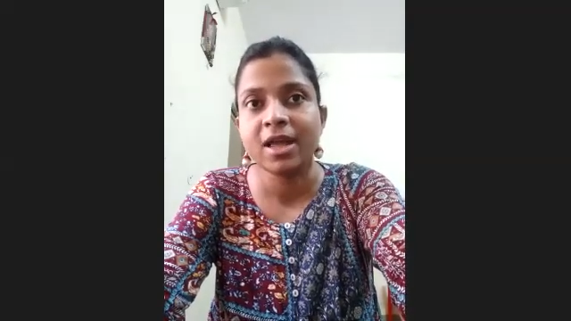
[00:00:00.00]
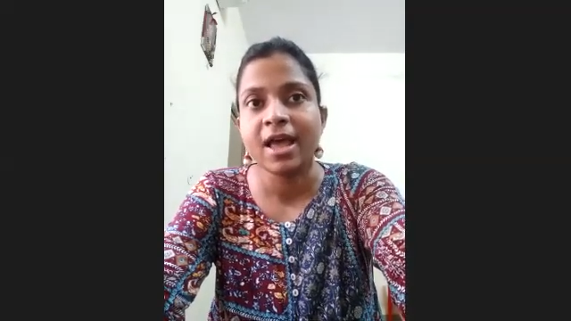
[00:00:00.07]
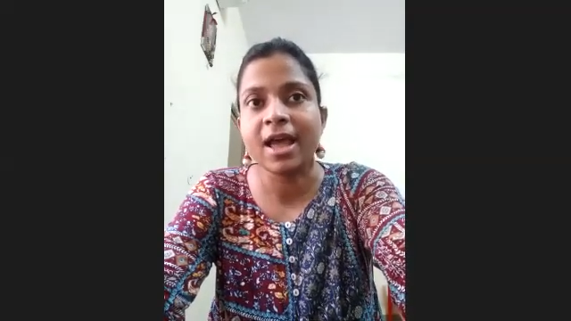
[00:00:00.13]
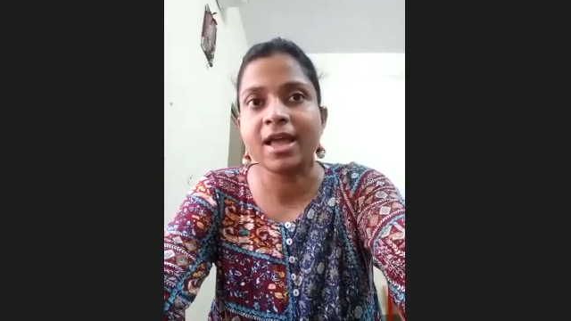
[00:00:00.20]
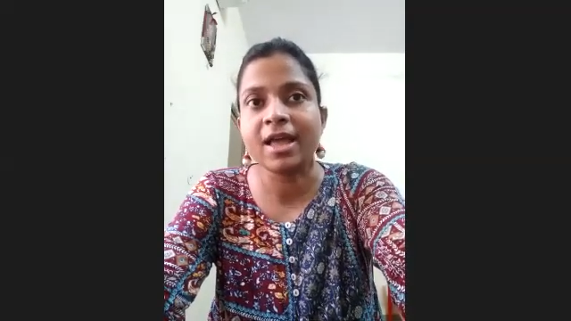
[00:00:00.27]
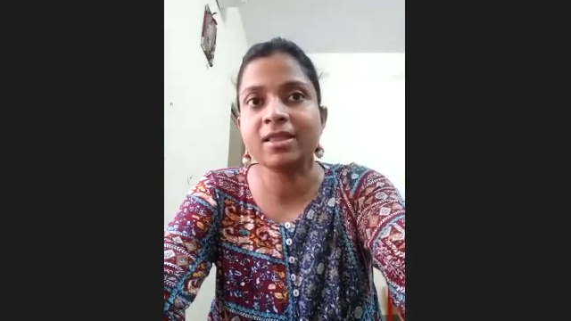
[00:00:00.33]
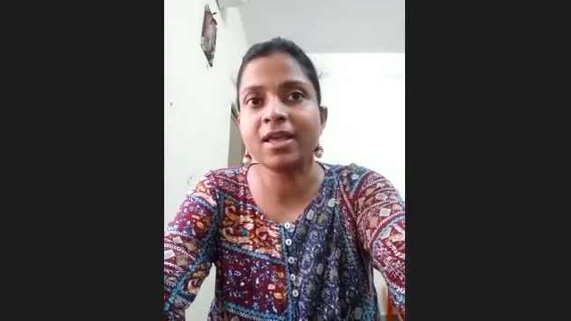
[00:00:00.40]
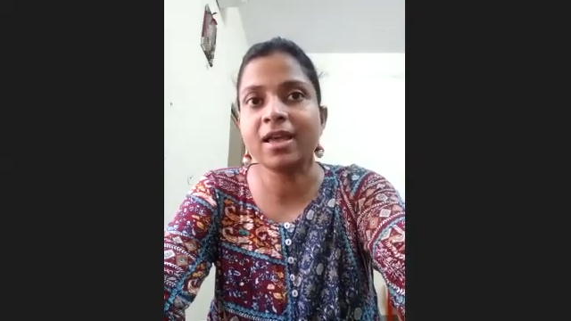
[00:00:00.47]

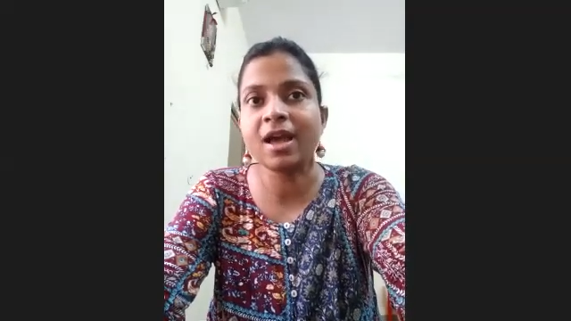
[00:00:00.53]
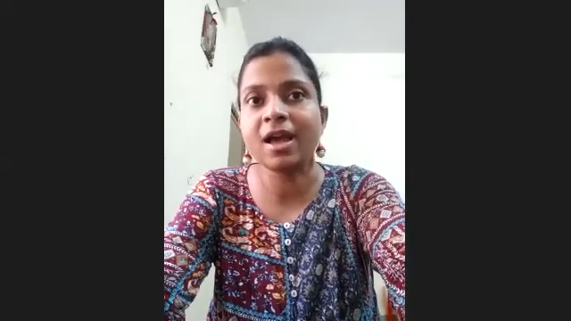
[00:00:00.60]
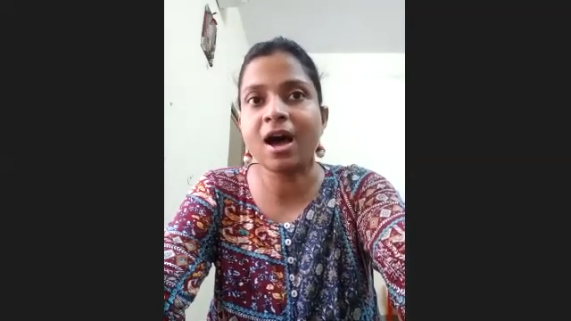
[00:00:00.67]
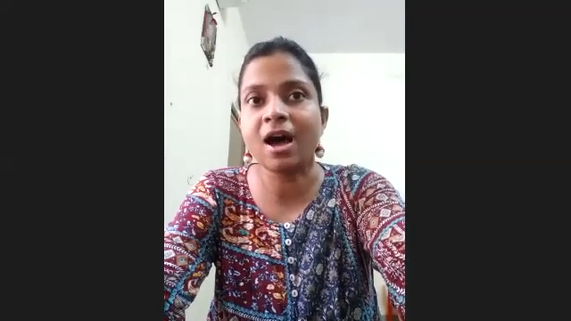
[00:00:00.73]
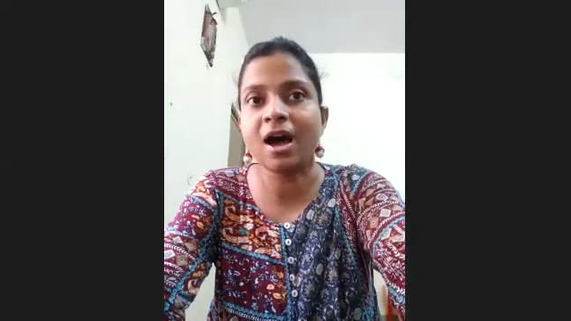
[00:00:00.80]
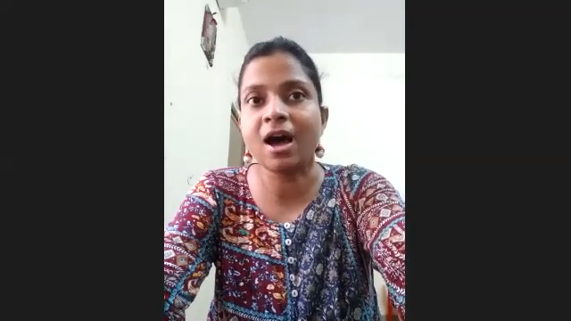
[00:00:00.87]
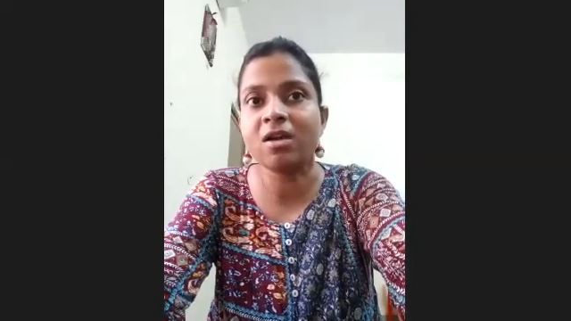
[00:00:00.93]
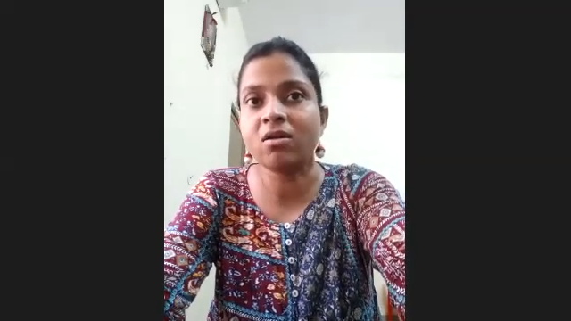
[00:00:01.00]
and they
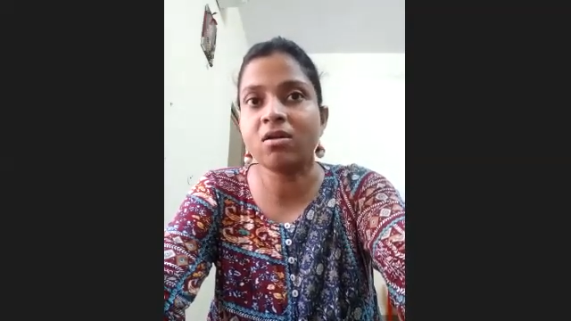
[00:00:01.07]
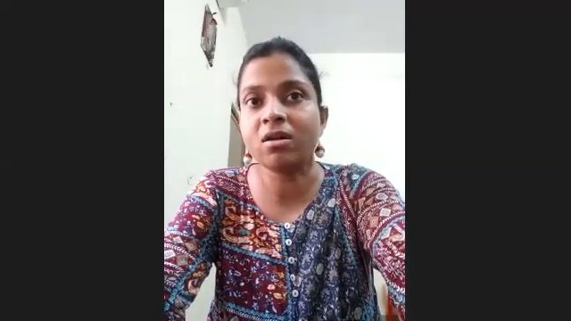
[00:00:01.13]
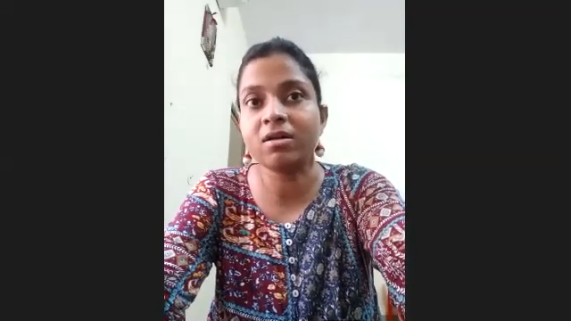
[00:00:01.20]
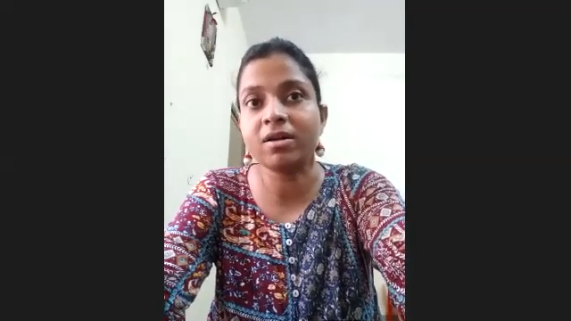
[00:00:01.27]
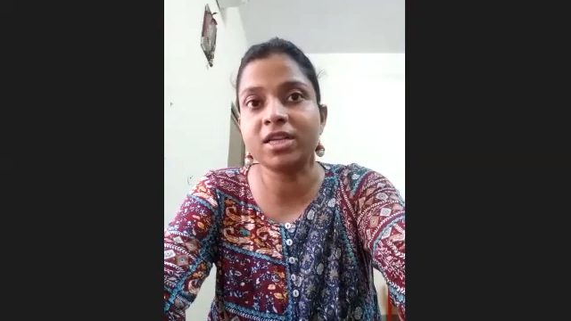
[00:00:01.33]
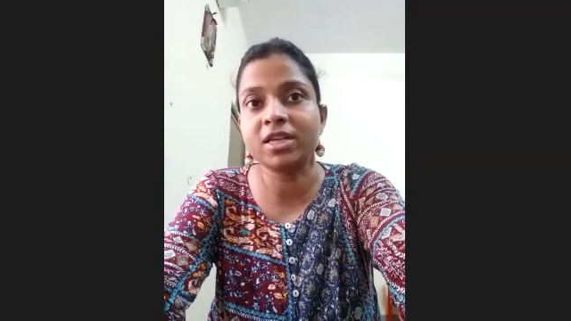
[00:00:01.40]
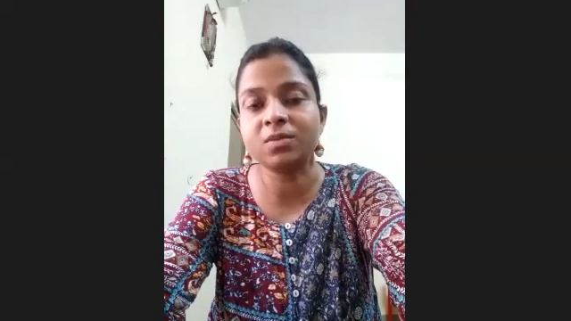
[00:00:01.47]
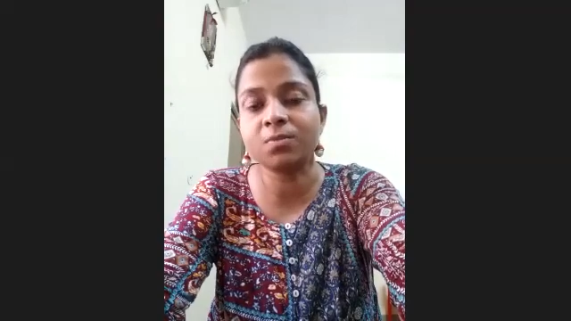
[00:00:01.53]
are not
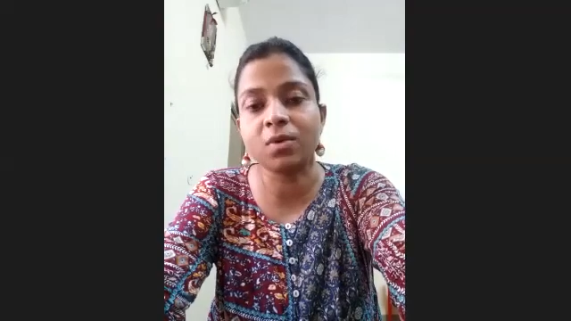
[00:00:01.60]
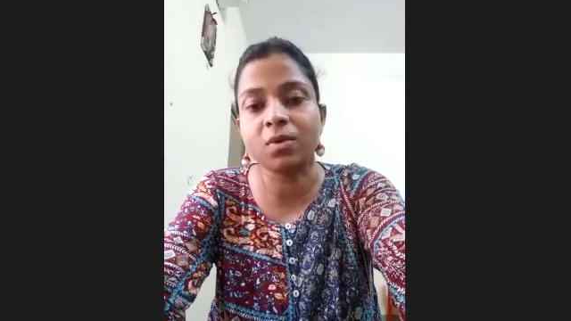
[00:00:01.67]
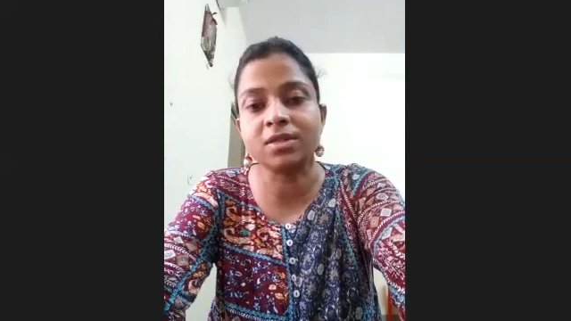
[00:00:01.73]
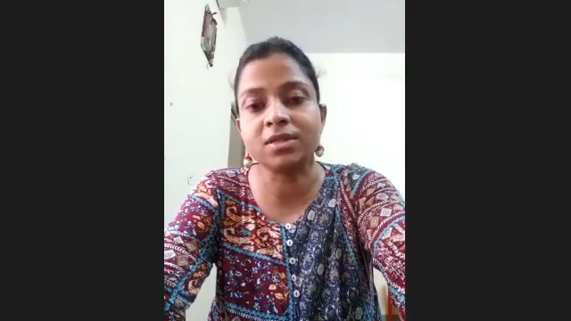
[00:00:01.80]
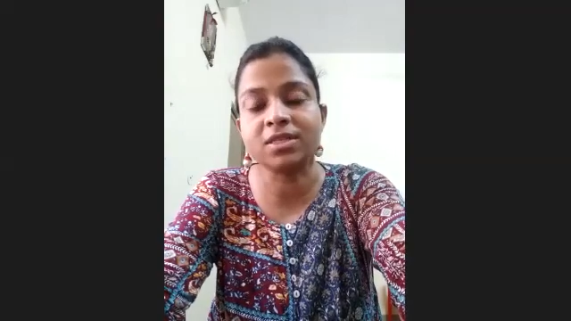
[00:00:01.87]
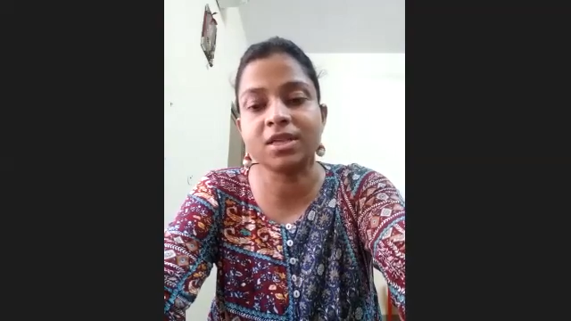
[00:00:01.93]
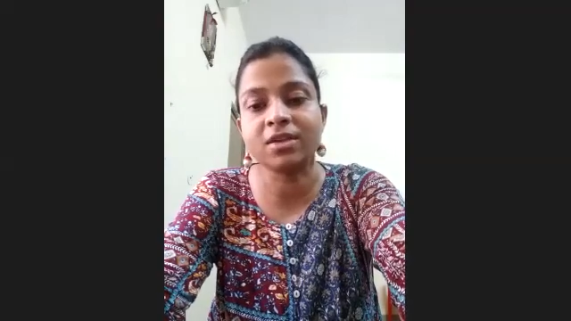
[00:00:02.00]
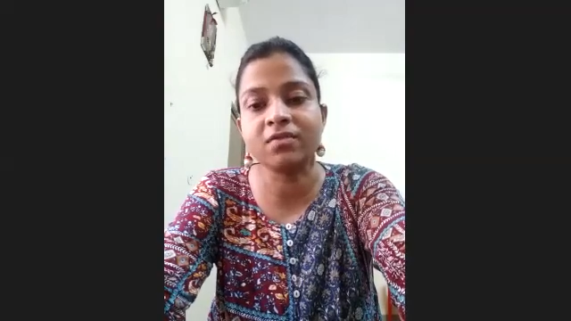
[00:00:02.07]

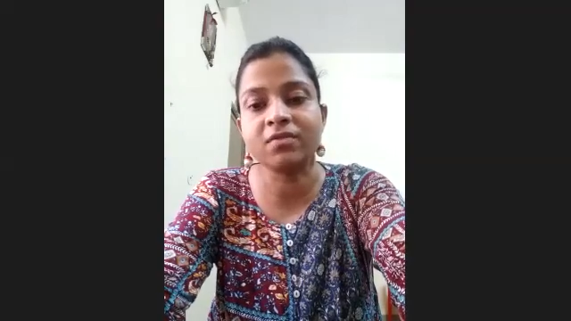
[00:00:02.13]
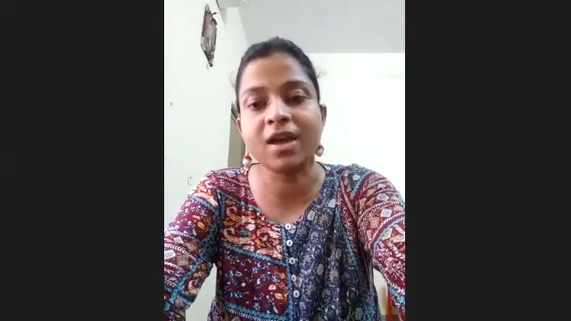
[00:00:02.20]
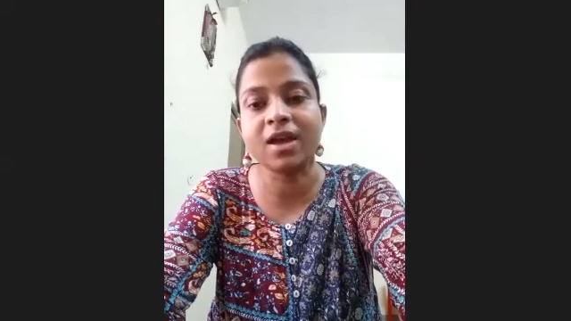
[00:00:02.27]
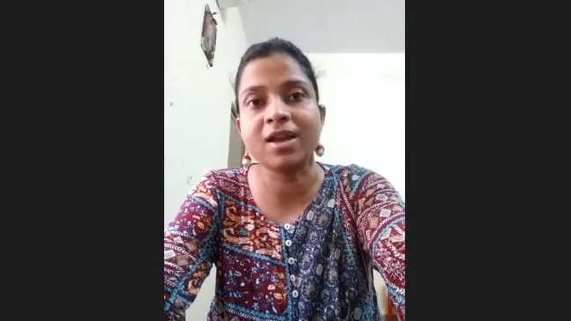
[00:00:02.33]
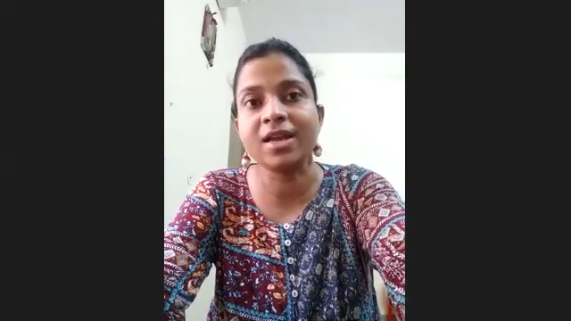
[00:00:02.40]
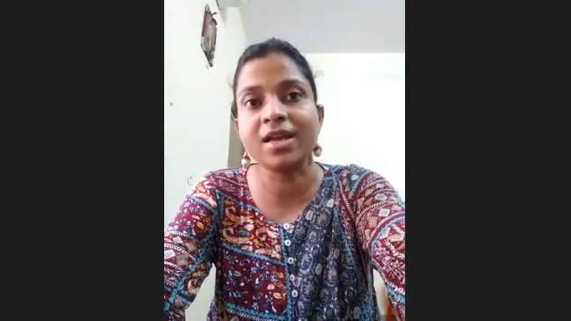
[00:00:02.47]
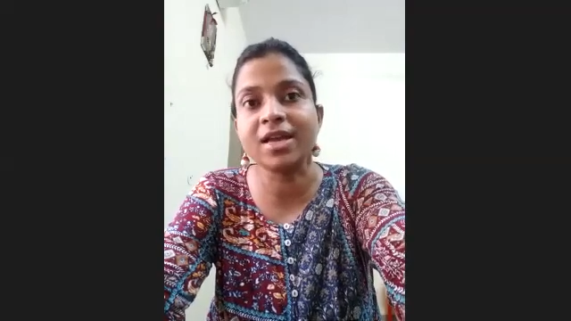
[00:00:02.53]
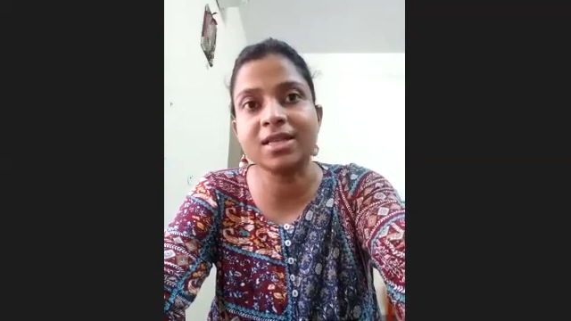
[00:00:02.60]
responsive, they are
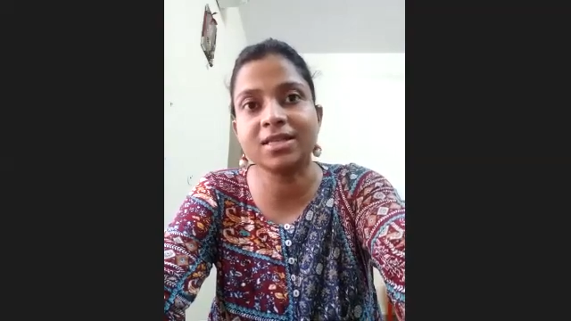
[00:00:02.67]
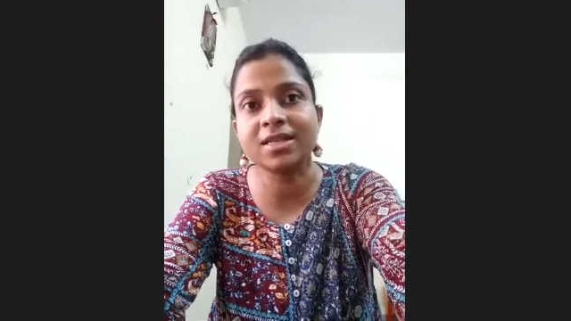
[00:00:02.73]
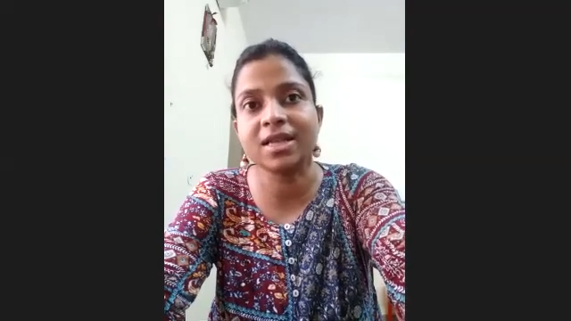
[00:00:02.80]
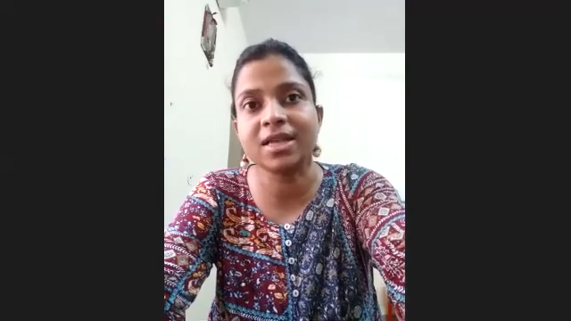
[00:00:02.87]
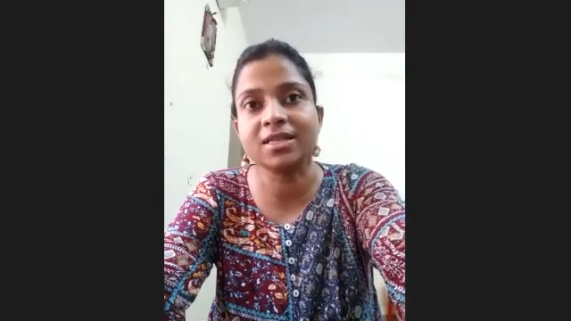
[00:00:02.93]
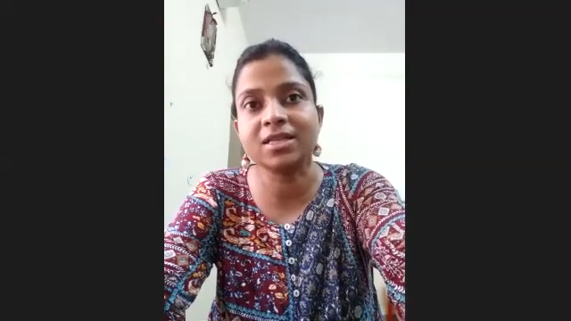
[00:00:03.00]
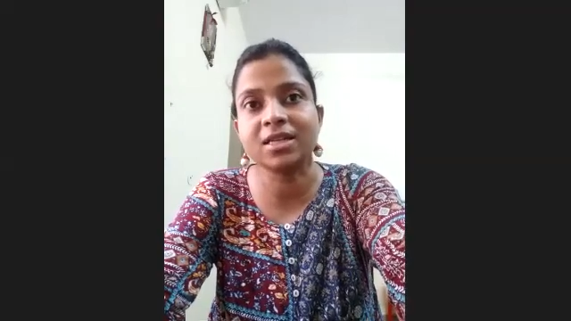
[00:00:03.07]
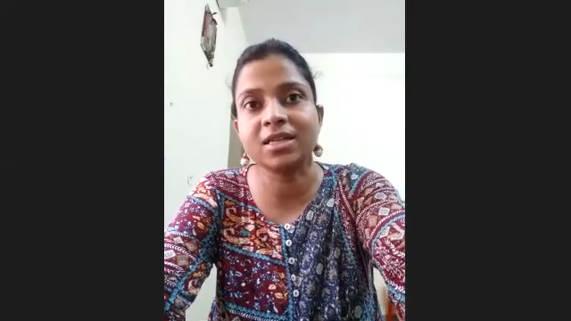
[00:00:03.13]

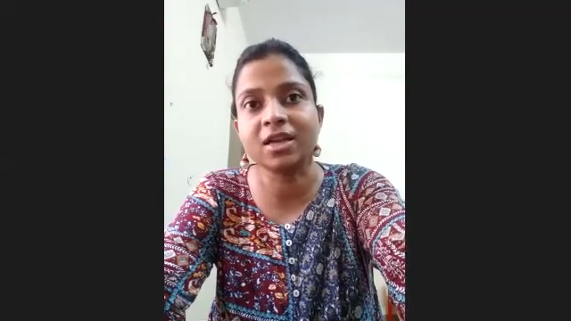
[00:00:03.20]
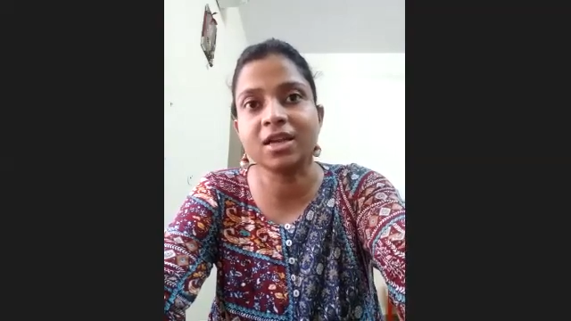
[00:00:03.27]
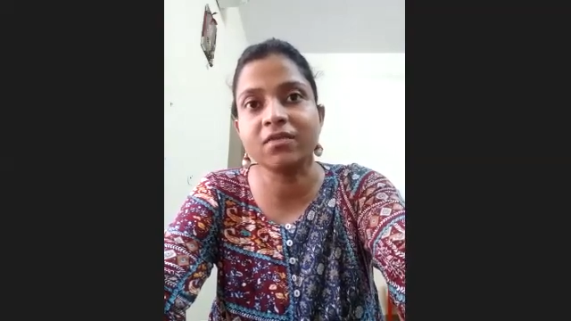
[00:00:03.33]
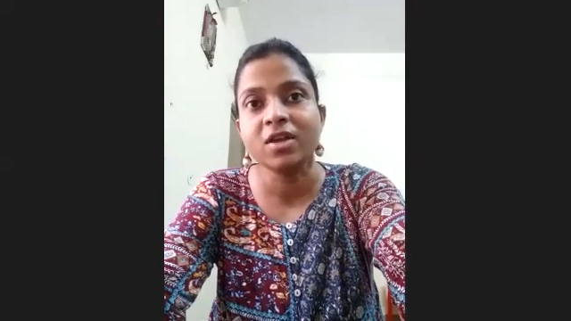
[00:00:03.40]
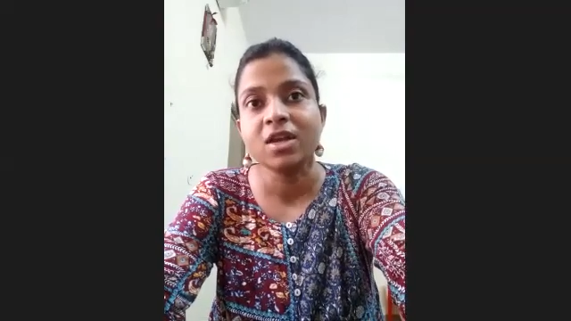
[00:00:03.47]
insensitive.